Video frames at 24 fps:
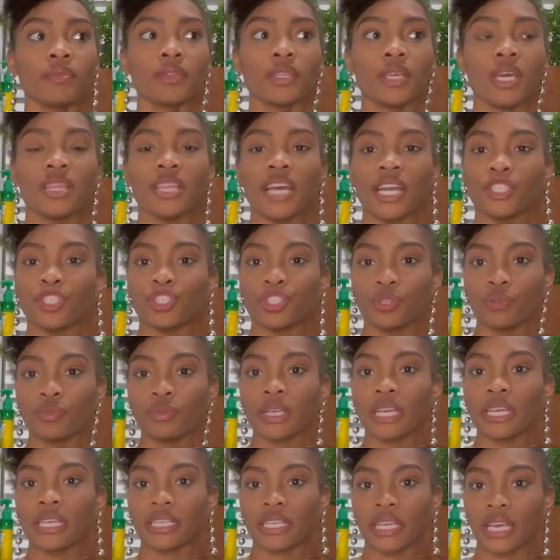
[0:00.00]
that you
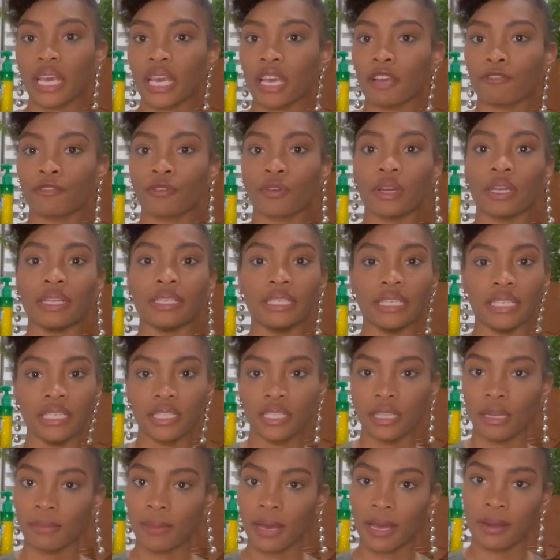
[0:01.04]
can get for a decent
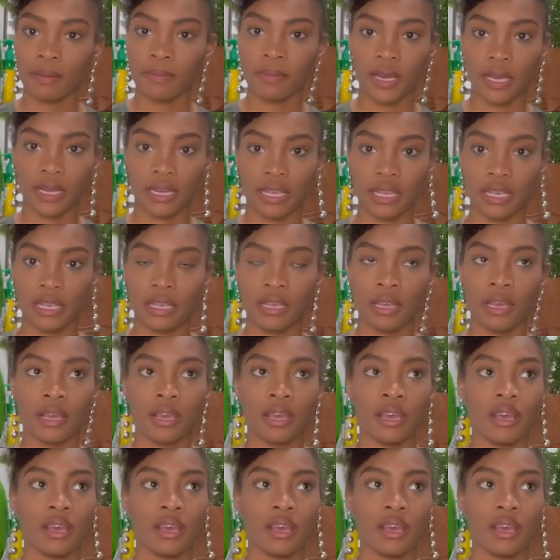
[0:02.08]
amount of money